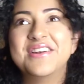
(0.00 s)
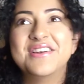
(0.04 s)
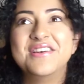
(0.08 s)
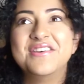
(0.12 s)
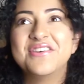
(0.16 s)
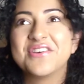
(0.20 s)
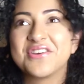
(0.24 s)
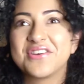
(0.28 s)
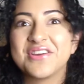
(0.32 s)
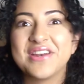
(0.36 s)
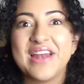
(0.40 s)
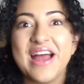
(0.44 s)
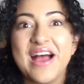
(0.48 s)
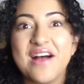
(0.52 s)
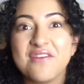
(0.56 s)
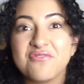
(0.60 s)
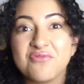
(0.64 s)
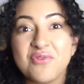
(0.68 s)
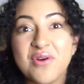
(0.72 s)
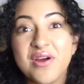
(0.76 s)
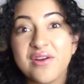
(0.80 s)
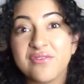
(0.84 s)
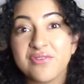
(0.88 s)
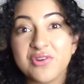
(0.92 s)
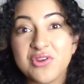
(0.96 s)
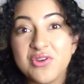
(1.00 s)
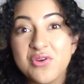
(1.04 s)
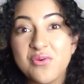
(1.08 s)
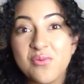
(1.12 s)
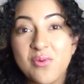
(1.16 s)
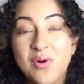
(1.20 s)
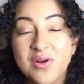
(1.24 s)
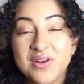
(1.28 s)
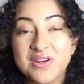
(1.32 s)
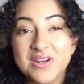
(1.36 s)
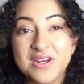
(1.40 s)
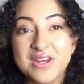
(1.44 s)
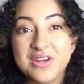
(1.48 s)
You can have whatever you
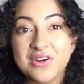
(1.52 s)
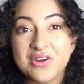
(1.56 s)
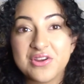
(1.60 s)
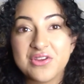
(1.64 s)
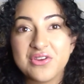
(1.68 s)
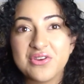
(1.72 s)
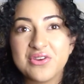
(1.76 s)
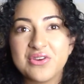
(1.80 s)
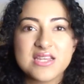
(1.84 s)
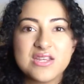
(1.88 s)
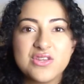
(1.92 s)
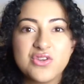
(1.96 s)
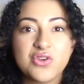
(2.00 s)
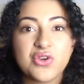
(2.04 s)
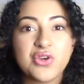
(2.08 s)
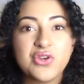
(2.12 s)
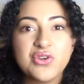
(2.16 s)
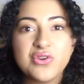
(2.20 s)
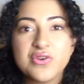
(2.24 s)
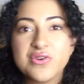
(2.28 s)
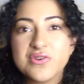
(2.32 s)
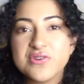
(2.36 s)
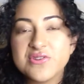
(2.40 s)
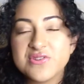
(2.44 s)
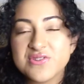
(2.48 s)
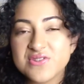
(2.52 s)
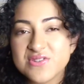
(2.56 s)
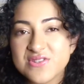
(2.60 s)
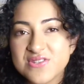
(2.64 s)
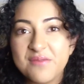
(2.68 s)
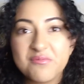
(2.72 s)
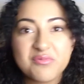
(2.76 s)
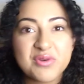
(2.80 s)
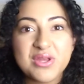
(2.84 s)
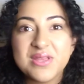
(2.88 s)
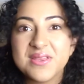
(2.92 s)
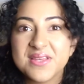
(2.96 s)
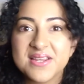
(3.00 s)
want near you. You can use
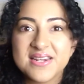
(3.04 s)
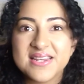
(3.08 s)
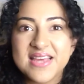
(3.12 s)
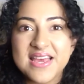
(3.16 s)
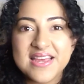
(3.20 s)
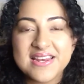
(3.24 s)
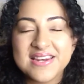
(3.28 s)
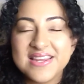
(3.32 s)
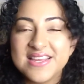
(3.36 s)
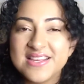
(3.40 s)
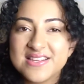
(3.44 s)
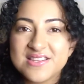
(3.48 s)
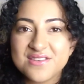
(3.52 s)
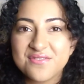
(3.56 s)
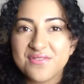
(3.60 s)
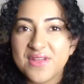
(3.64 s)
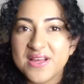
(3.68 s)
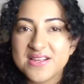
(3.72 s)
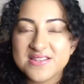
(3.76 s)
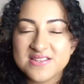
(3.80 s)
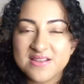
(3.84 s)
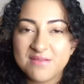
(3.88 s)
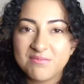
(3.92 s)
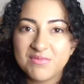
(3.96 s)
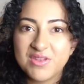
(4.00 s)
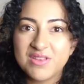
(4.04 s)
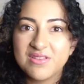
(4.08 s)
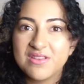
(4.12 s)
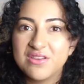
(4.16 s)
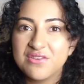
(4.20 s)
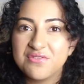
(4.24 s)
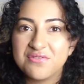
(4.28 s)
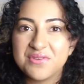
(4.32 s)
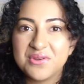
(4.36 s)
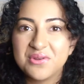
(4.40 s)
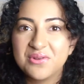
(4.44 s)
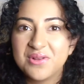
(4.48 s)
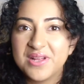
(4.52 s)
breathing techniques if that's something that
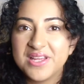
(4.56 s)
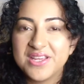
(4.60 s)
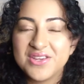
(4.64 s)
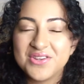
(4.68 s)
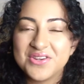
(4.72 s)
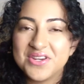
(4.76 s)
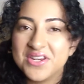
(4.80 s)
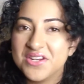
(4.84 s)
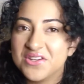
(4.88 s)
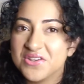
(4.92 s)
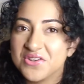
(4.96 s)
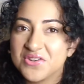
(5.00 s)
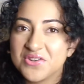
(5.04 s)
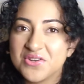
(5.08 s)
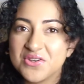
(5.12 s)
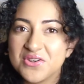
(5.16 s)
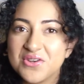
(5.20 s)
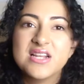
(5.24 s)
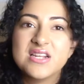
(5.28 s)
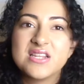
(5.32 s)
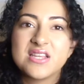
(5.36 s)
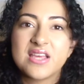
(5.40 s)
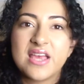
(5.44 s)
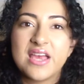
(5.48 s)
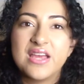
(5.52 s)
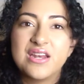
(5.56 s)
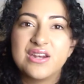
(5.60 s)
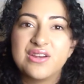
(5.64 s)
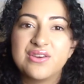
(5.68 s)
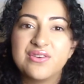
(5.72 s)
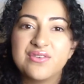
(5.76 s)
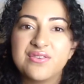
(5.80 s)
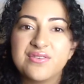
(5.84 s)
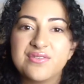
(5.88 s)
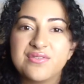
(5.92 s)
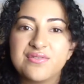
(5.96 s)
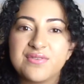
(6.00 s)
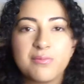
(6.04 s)
you feel like you need to do to kind
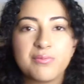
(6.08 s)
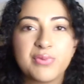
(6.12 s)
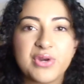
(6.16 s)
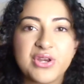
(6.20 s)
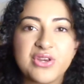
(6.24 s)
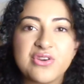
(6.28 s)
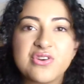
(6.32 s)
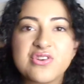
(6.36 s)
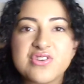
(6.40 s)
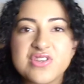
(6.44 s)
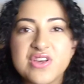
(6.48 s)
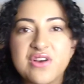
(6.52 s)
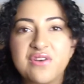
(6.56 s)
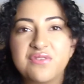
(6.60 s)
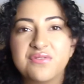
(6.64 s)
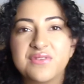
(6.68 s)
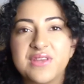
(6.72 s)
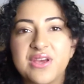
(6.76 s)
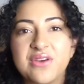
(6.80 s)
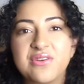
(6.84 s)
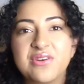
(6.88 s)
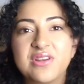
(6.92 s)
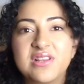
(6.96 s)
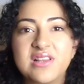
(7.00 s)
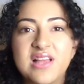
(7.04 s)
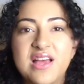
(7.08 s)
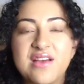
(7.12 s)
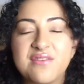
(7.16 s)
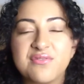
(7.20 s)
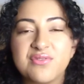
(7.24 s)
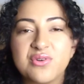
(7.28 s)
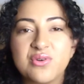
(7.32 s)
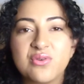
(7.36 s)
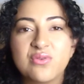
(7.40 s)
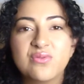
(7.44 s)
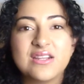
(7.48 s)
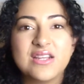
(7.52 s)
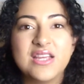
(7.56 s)
of bring yourself down a
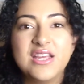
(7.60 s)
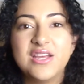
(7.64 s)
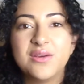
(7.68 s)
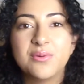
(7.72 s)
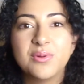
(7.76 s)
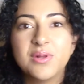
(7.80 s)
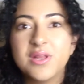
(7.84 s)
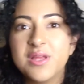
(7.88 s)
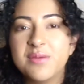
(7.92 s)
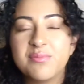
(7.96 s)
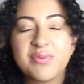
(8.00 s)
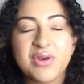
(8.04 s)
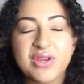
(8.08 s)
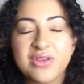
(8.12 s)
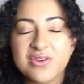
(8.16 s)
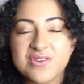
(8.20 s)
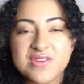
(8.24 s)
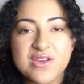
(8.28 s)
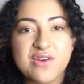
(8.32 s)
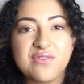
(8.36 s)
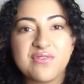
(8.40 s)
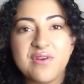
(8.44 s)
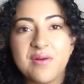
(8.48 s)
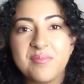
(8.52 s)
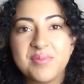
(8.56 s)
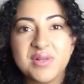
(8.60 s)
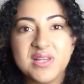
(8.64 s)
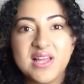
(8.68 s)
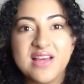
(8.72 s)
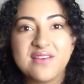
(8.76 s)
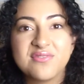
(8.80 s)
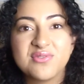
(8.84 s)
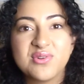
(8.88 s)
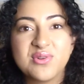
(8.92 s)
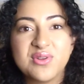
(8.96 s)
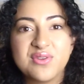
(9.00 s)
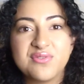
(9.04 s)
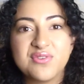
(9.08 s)
level. Equally, bring yourself up a
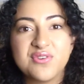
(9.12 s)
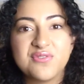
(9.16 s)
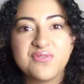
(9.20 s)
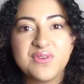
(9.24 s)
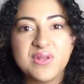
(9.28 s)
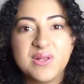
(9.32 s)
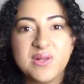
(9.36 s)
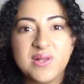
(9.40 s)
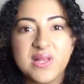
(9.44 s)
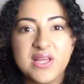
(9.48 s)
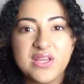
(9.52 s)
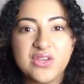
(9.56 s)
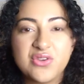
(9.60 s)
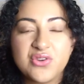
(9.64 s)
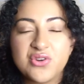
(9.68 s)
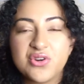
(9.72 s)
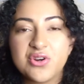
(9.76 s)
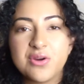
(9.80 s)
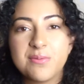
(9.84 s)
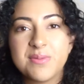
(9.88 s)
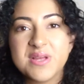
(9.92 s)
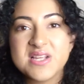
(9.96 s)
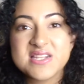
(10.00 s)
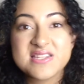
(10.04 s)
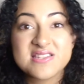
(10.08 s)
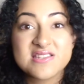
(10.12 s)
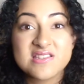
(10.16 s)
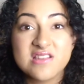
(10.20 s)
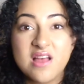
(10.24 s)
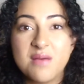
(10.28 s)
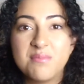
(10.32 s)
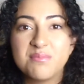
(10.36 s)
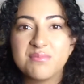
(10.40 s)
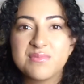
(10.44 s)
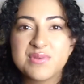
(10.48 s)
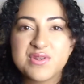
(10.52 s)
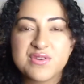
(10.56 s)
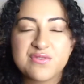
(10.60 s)
level if you feel like you're a bit
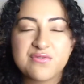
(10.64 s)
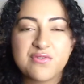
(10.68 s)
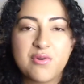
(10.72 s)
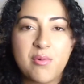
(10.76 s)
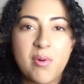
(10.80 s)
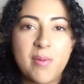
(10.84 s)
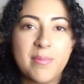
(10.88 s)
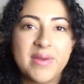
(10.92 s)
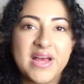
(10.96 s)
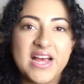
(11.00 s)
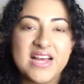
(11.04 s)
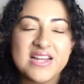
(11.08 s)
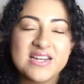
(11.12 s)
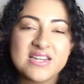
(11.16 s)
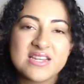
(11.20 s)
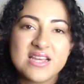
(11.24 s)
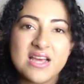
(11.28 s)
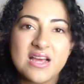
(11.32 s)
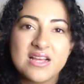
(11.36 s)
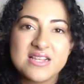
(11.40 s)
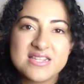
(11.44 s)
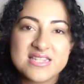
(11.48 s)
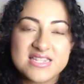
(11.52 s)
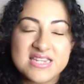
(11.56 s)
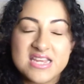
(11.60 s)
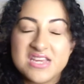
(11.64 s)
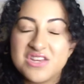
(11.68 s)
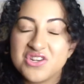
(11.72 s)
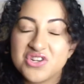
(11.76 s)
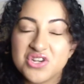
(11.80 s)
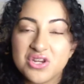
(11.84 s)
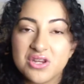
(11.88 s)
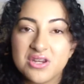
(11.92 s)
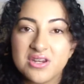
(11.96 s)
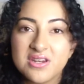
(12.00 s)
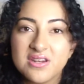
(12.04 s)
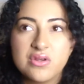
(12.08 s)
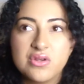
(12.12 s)
slumped from a bad
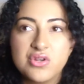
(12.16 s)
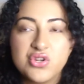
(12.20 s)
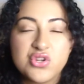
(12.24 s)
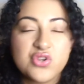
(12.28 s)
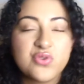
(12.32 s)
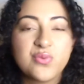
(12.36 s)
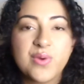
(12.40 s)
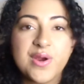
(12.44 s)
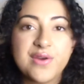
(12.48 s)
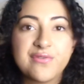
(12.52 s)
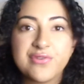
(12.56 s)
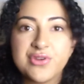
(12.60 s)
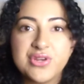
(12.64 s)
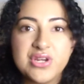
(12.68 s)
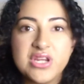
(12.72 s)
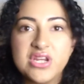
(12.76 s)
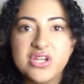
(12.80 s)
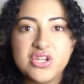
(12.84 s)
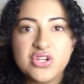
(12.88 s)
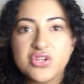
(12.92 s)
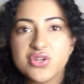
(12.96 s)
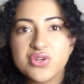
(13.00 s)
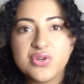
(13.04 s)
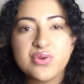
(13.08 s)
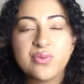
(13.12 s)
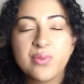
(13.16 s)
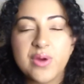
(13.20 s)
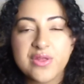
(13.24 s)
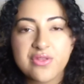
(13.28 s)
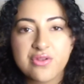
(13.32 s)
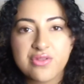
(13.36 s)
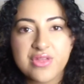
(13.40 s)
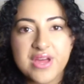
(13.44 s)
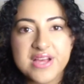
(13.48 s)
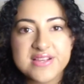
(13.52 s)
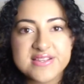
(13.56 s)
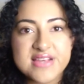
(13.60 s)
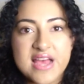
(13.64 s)
station. Do whatever you need to do, whether
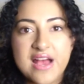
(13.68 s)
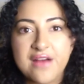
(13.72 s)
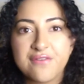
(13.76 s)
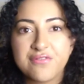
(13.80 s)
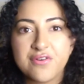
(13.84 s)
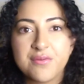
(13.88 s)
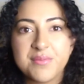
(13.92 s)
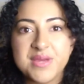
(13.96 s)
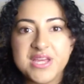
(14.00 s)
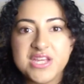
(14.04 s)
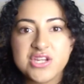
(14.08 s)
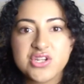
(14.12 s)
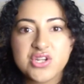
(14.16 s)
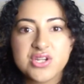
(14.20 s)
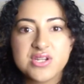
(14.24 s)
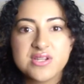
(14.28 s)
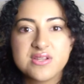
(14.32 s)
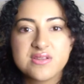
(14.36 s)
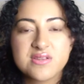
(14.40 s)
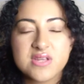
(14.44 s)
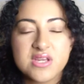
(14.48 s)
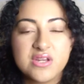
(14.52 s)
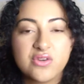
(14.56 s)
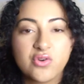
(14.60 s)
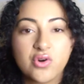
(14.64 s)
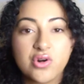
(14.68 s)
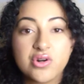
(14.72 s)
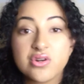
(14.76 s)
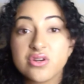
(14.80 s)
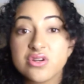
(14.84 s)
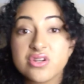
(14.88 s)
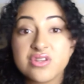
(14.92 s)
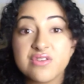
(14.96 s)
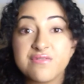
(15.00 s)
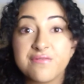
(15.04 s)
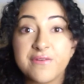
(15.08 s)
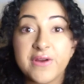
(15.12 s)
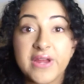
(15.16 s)
that's affirmations in order
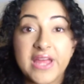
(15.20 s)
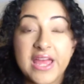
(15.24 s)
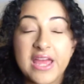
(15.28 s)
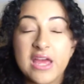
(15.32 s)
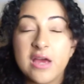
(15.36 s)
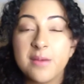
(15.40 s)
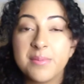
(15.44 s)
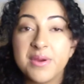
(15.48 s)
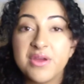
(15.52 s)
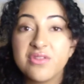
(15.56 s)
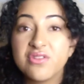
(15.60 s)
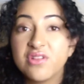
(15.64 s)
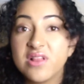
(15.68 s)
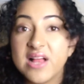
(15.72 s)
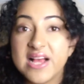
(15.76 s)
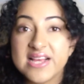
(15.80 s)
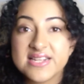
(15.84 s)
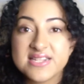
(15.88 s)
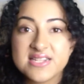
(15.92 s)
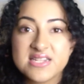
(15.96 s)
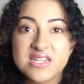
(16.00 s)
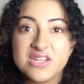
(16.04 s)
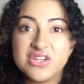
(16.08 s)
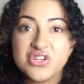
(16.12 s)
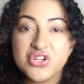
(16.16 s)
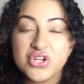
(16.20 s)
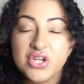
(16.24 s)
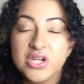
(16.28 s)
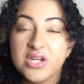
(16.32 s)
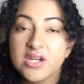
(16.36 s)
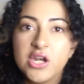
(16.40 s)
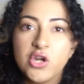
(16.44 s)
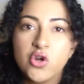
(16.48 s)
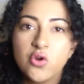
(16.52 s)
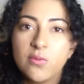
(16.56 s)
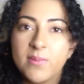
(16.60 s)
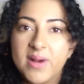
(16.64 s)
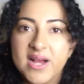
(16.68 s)
to forget about the last
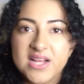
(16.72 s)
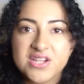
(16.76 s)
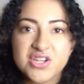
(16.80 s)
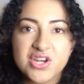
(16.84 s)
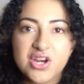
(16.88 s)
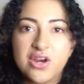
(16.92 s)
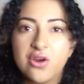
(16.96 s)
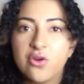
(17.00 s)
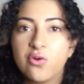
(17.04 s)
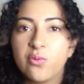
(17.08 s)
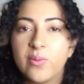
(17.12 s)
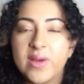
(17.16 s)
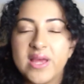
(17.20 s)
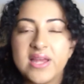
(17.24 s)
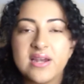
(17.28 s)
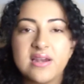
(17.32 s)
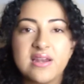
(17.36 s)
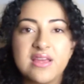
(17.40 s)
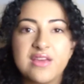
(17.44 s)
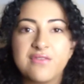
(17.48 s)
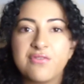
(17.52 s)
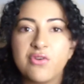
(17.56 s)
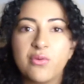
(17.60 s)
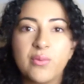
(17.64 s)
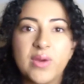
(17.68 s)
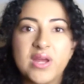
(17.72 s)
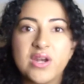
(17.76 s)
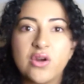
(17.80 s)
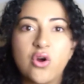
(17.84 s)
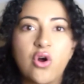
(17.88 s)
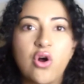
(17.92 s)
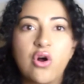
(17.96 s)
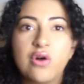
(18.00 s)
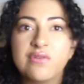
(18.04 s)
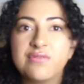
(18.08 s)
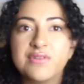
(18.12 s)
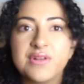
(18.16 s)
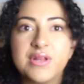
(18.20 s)
station, no matter how it went. If it went
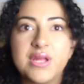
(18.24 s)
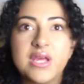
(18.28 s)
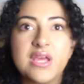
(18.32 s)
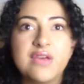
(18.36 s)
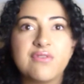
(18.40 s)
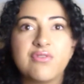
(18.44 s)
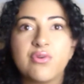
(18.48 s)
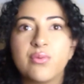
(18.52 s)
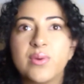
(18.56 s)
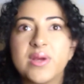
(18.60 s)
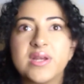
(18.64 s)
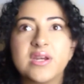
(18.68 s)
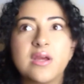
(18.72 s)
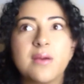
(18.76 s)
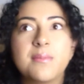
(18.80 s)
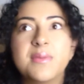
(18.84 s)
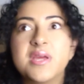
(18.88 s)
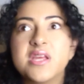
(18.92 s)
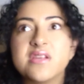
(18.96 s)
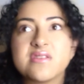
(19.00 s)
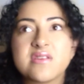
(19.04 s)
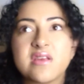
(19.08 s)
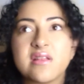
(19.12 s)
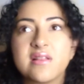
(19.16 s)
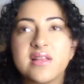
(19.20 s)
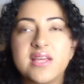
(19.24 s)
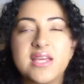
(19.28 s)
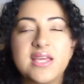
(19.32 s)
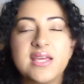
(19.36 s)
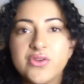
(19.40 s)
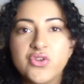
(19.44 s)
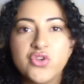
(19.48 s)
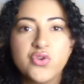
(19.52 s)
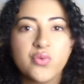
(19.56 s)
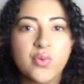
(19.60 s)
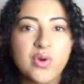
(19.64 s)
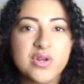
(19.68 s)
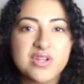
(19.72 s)
awfully, if it went amazingly,
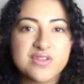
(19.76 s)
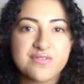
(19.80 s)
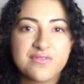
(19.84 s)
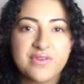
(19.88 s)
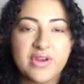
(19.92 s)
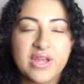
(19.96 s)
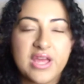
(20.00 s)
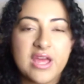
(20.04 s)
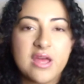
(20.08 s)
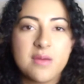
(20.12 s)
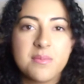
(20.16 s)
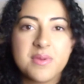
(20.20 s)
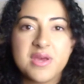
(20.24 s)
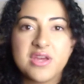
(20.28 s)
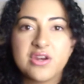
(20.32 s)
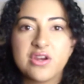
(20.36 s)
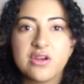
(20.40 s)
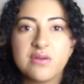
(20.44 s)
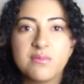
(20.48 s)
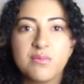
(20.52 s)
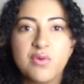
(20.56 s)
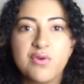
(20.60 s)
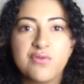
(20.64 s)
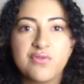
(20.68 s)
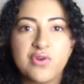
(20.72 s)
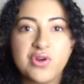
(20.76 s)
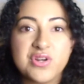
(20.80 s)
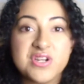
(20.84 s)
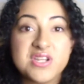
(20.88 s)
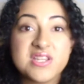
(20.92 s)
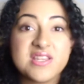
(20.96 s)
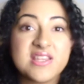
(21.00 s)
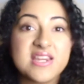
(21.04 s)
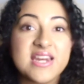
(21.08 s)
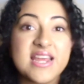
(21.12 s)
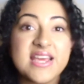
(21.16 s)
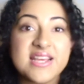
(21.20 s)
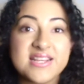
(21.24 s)
you want to forget about it and move on
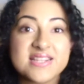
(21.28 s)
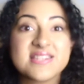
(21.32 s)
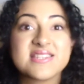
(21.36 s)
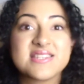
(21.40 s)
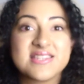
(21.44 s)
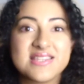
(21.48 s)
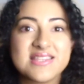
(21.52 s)
to the next